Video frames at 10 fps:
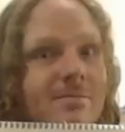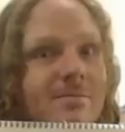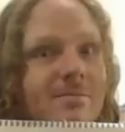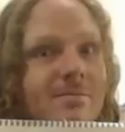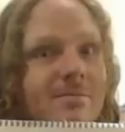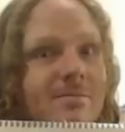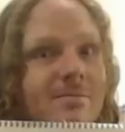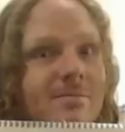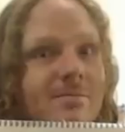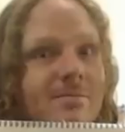
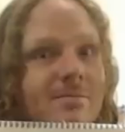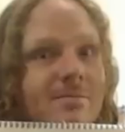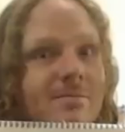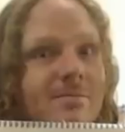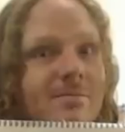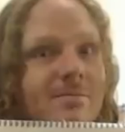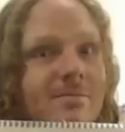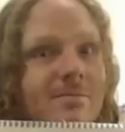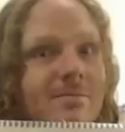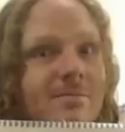
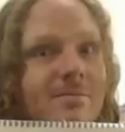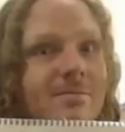No words are spoken by the person on screen.